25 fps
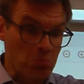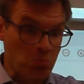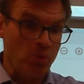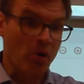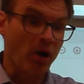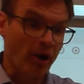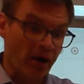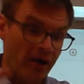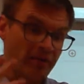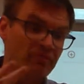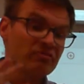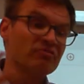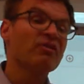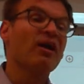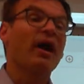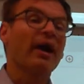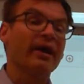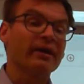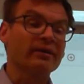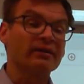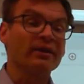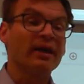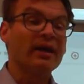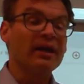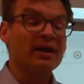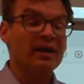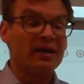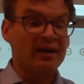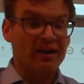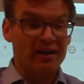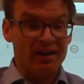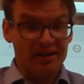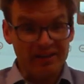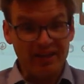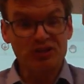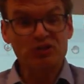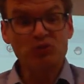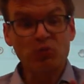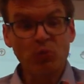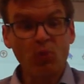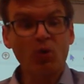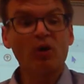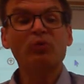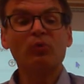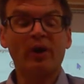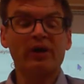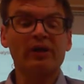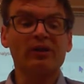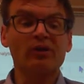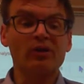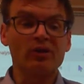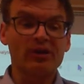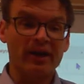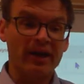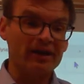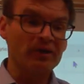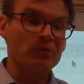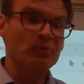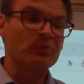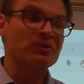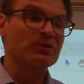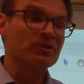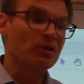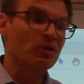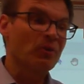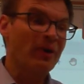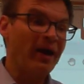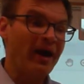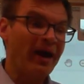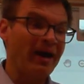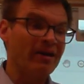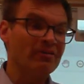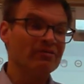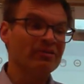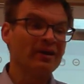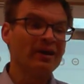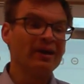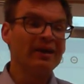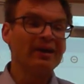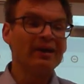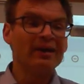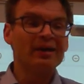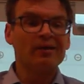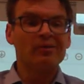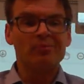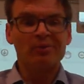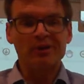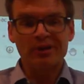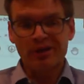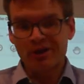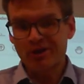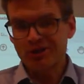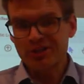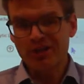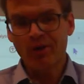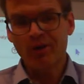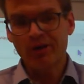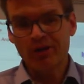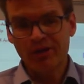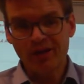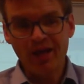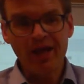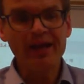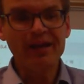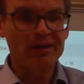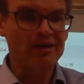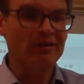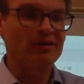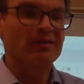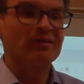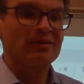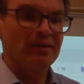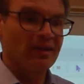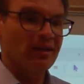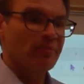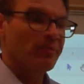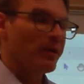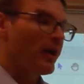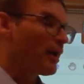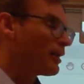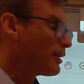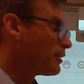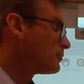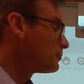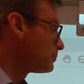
All right, fine. That's one way to look at it with a graph. But here's how I'd like you to think about it.